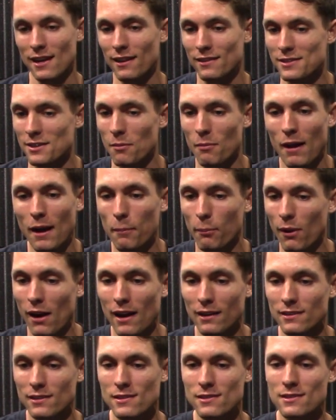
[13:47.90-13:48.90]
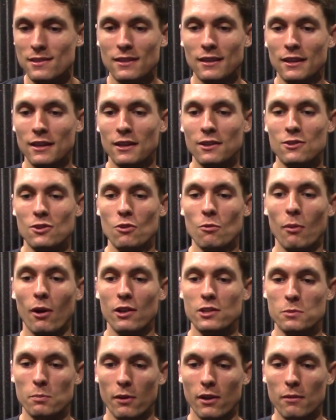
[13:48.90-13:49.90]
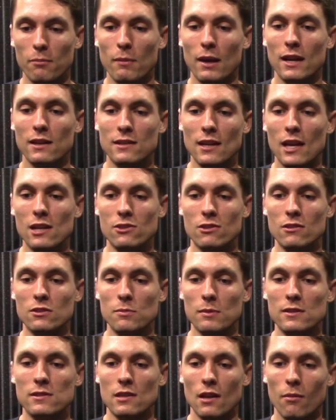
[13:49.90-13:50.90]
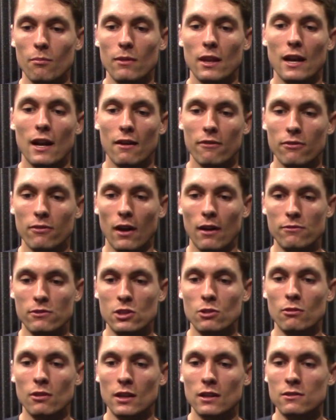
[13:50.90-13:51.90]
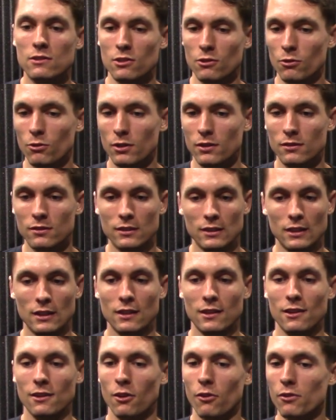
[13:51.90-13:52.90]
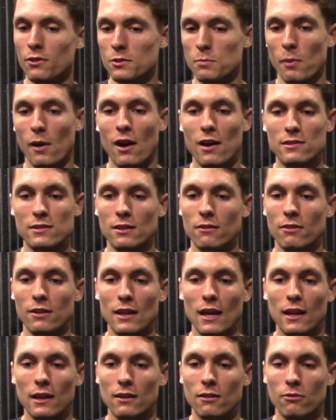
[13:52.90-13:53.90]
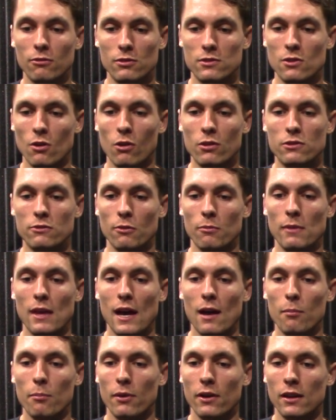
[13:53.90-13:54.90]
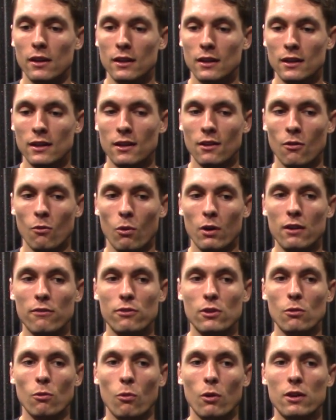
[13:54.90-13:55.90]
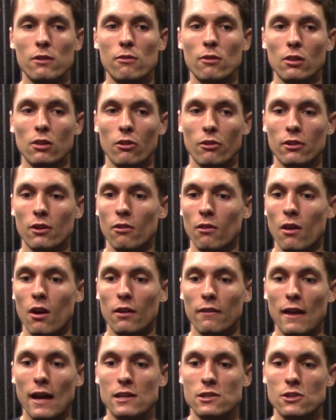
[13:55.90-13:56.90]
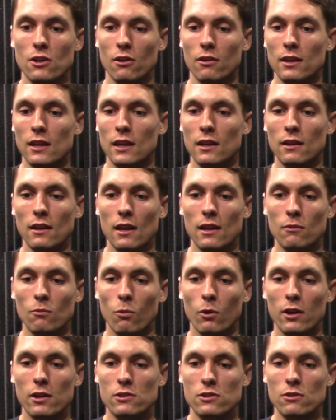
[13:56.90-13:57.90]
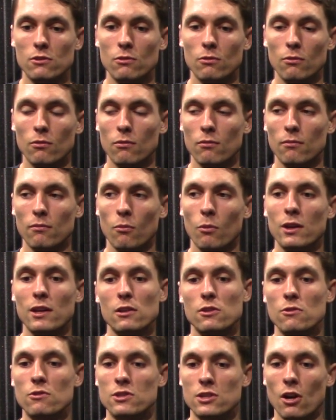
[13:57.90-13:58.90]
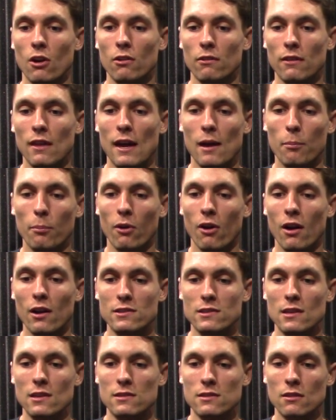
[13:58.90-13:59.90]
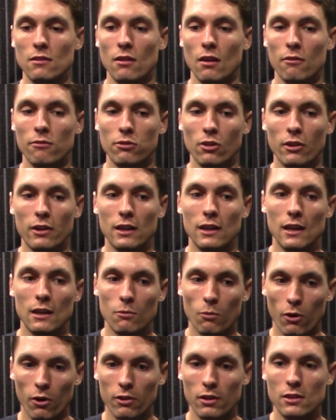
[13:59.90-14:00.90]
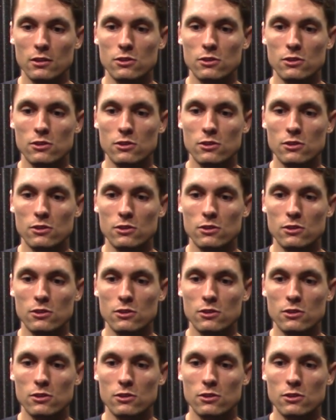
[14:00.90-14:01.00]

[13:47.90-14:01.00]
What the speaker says: not something I practice too much, but meditation's been something that I've tuned into, and, you know, there's positive and negative results from that. But what have you learned along that journey, and when did you start that process of looking inward